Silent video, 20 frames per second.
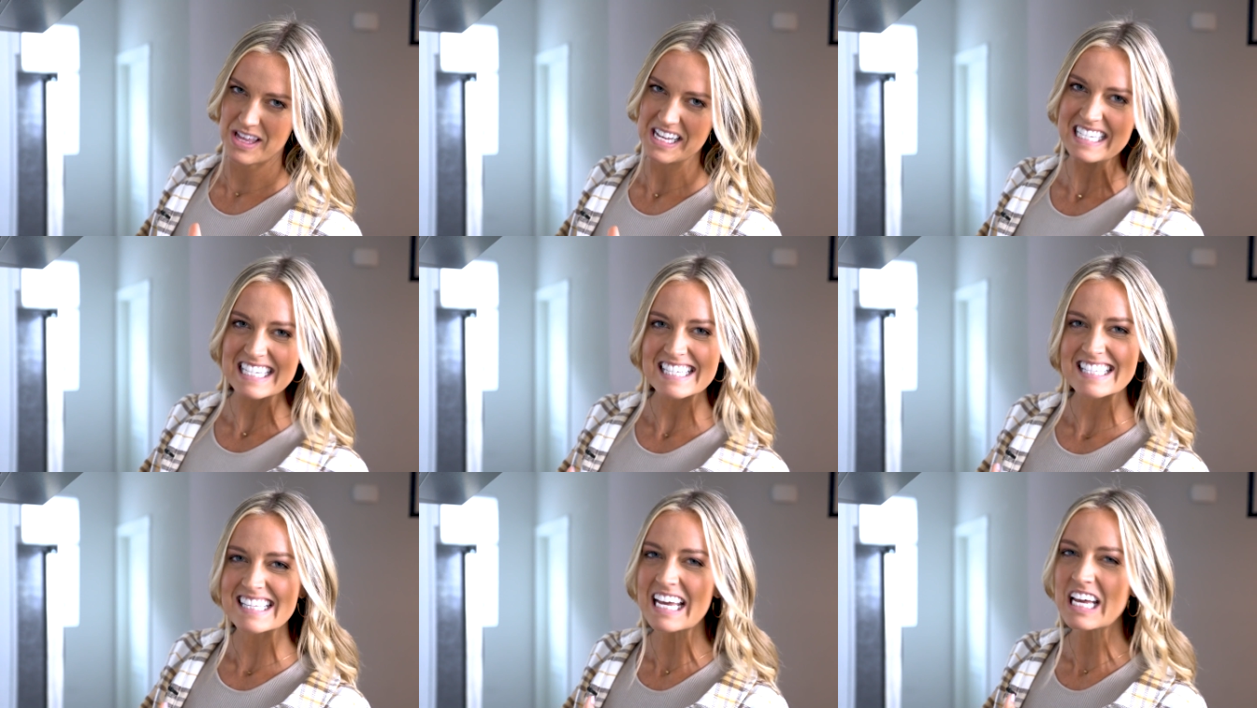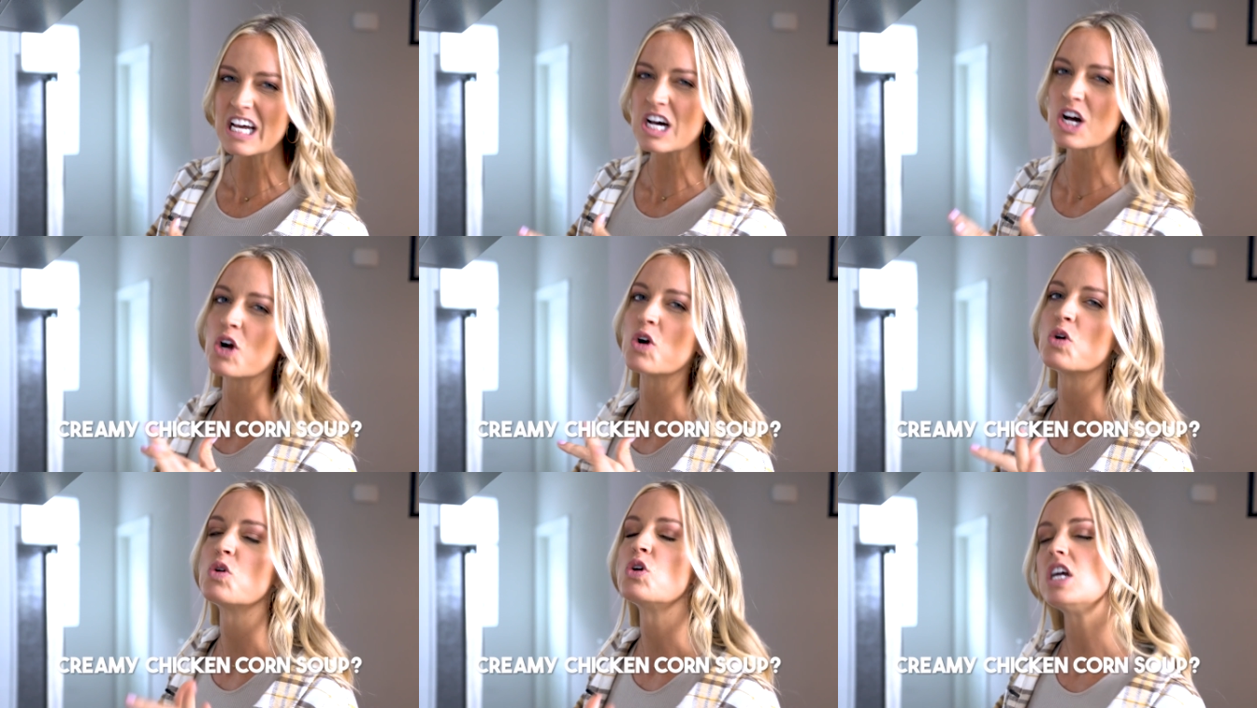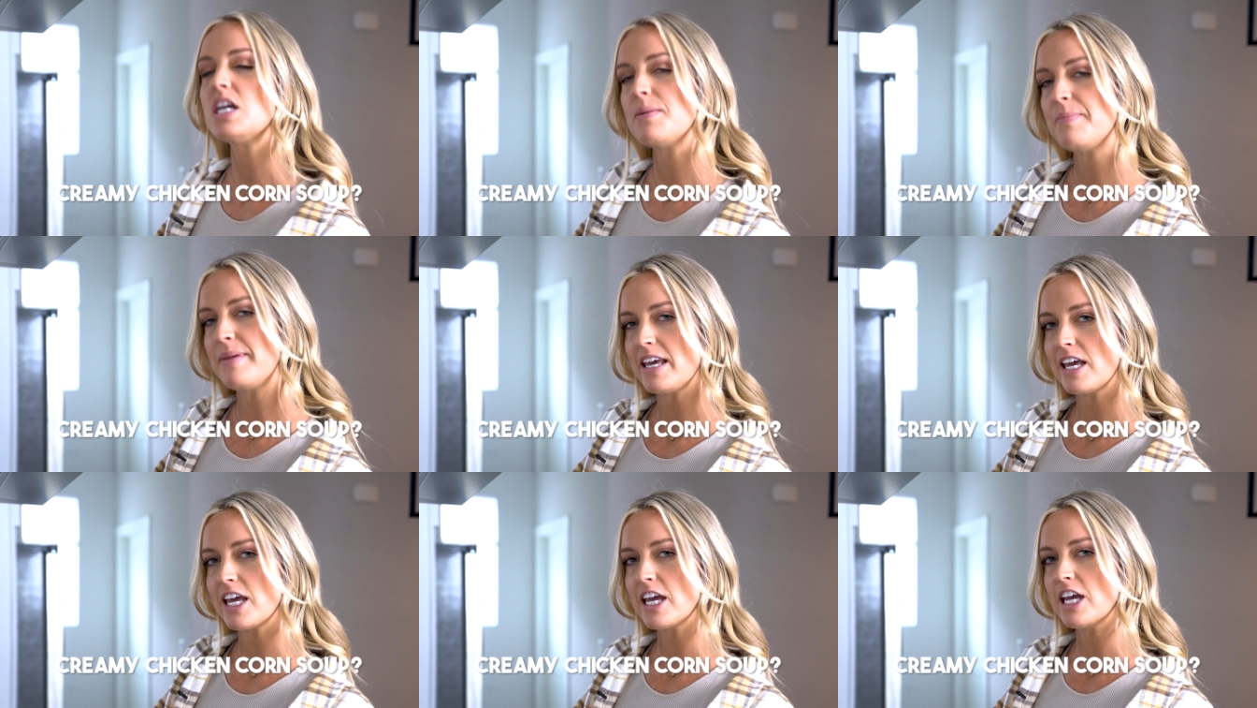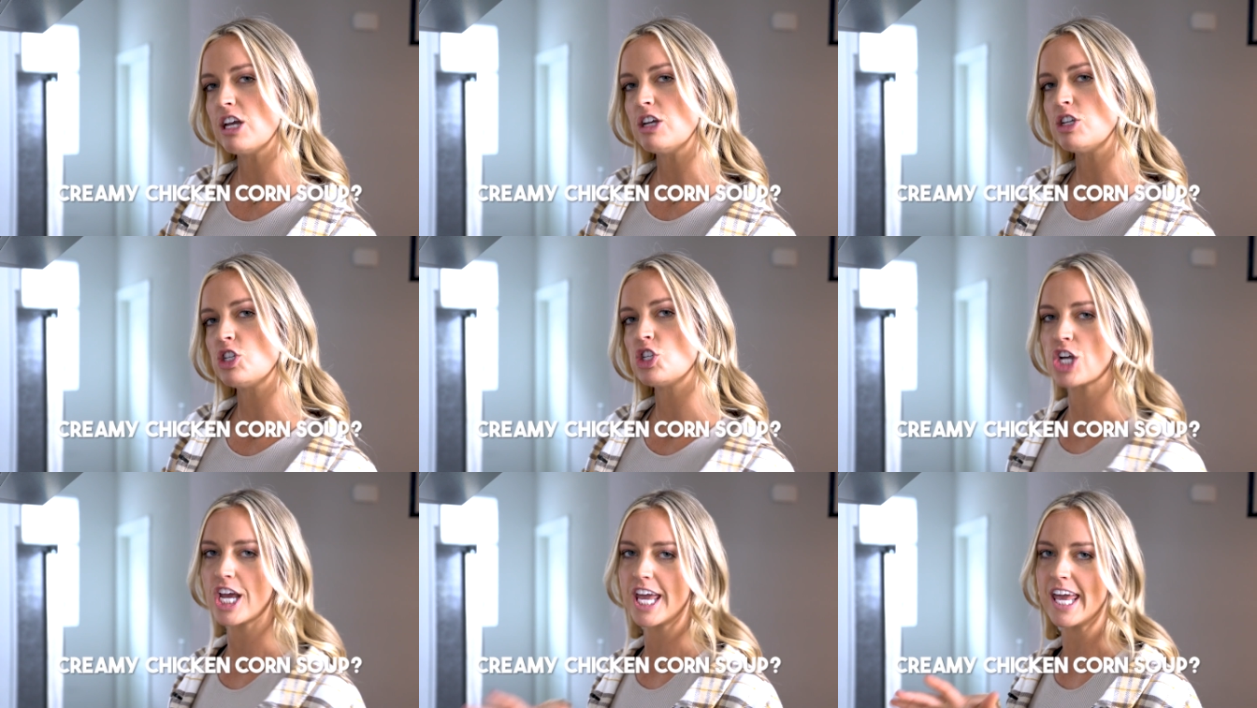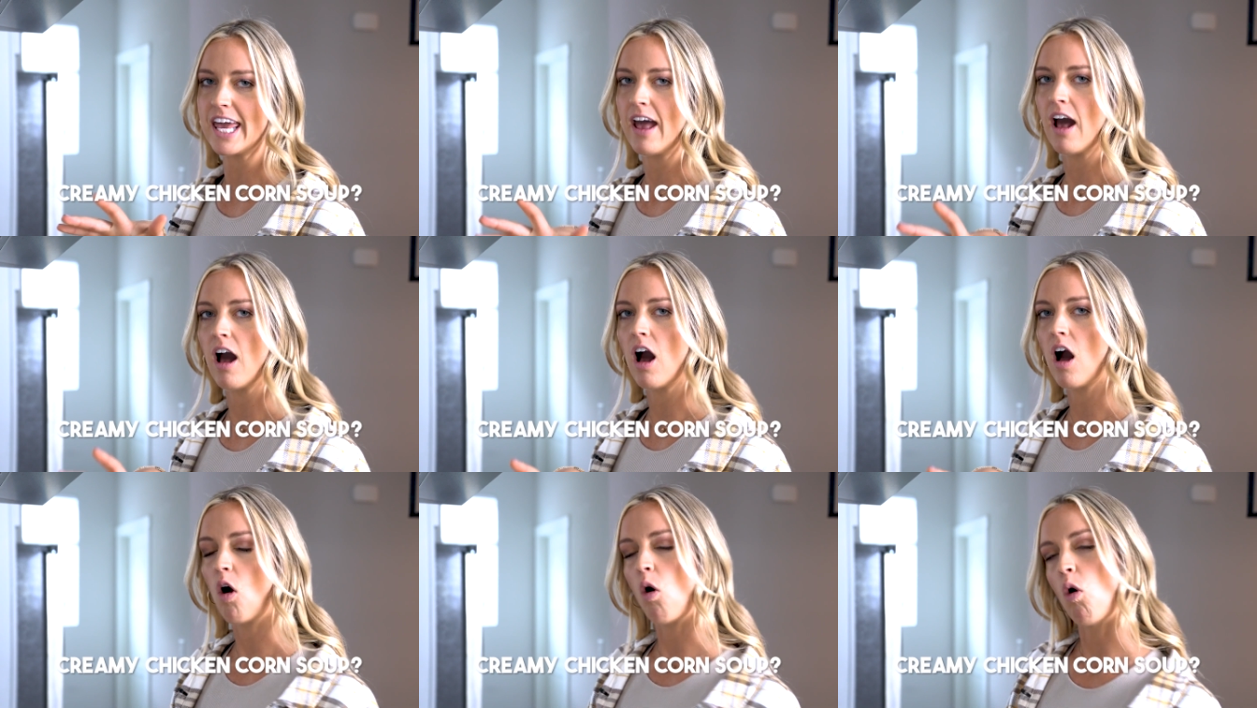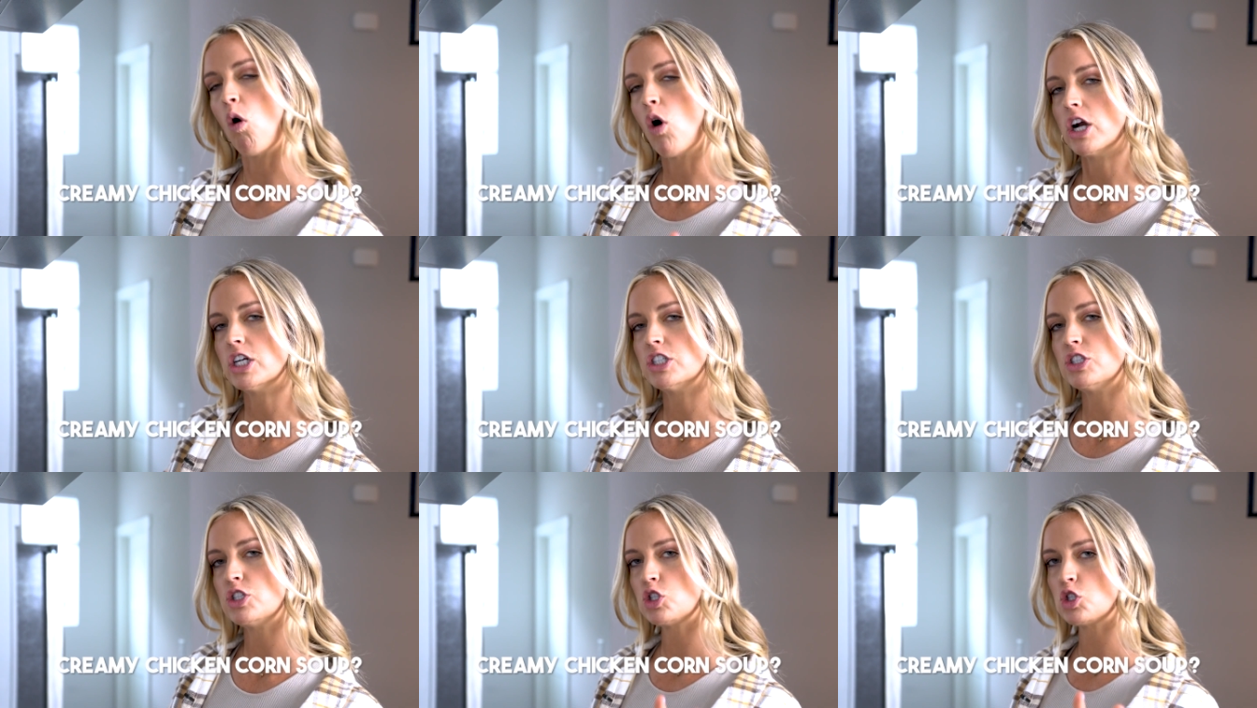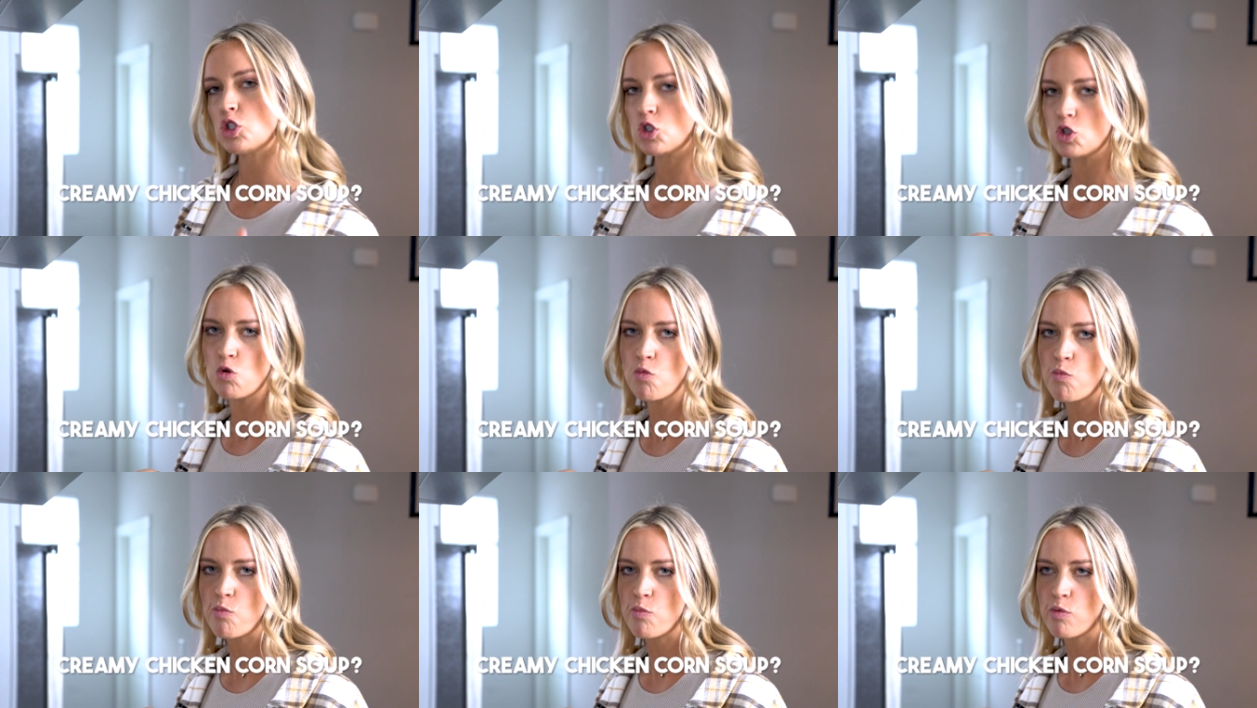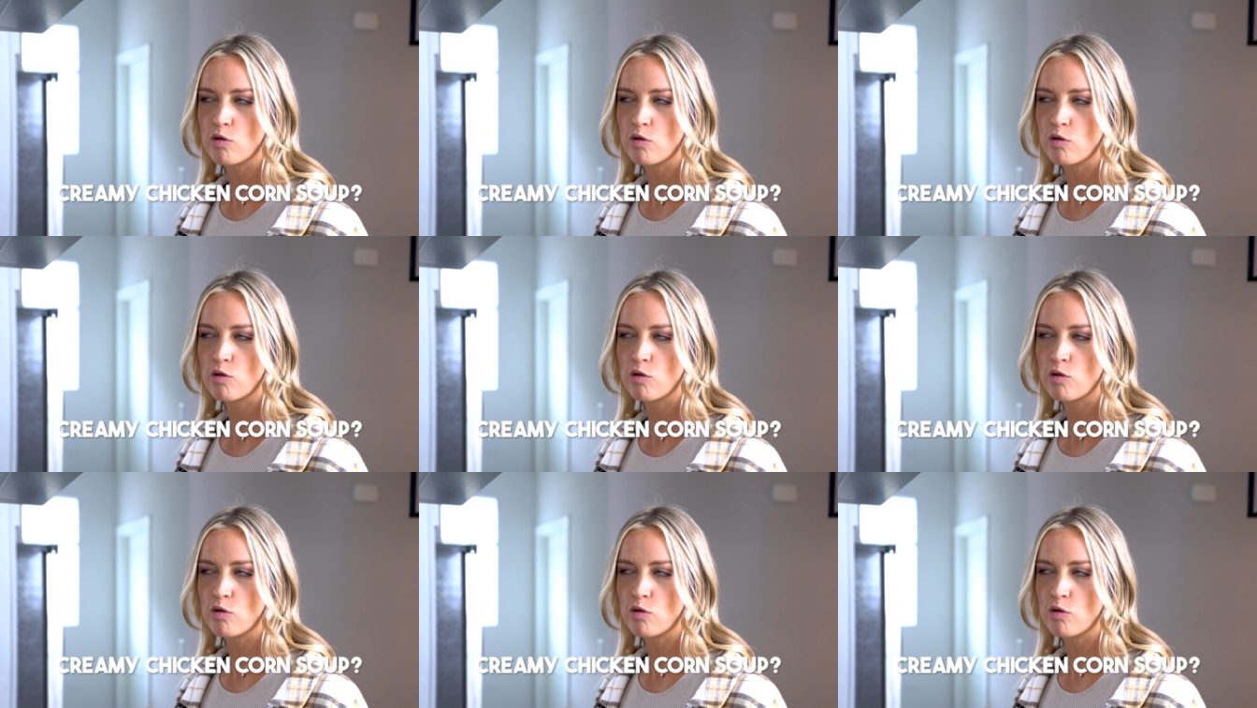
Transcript: This is like a creamy chicken corn soup.